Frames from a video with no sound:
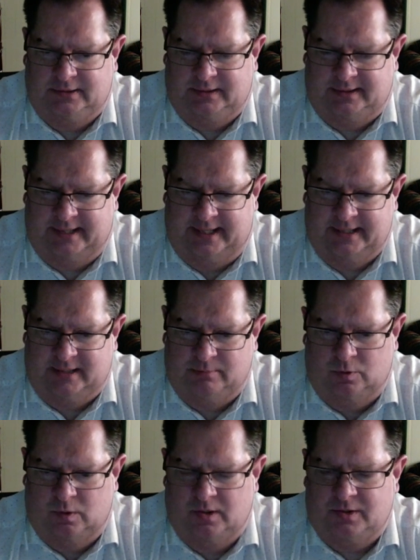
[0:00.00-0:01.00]
to take some
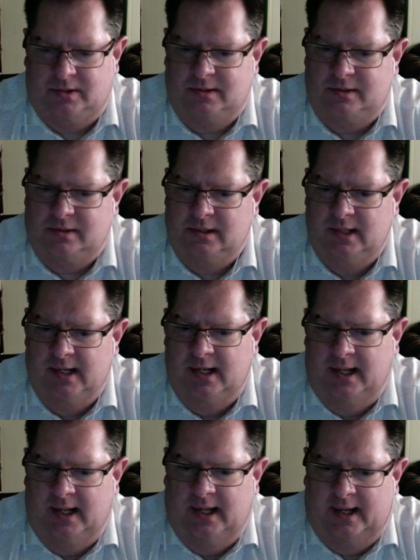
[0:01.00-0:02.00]
courses
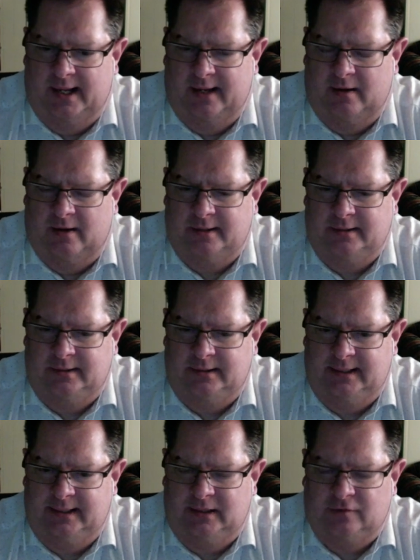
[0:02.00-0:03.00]

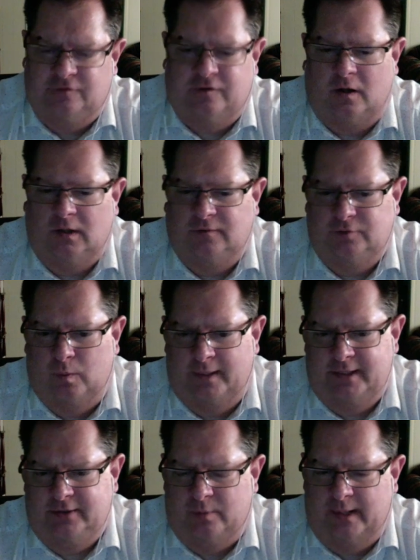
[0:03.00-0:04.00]
on in the fall of
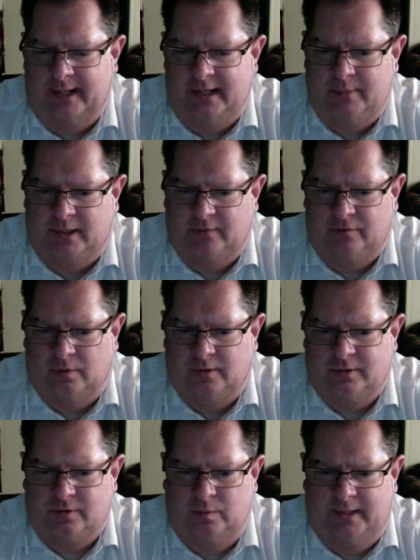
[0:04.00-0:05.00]
2020, but of
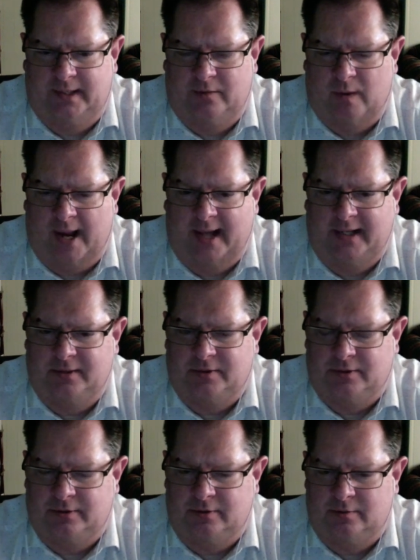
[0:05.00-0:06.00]
course we ran
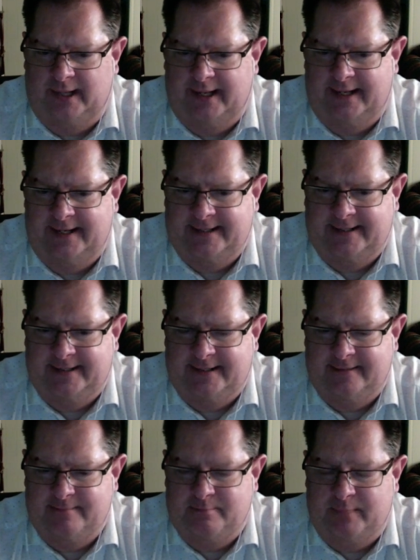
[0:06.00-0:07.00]
into
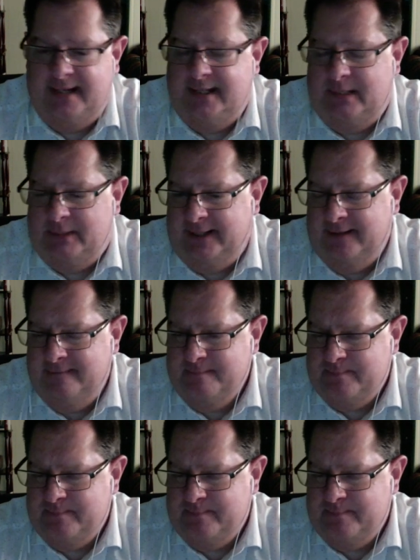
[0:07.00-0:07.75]
a pandemic.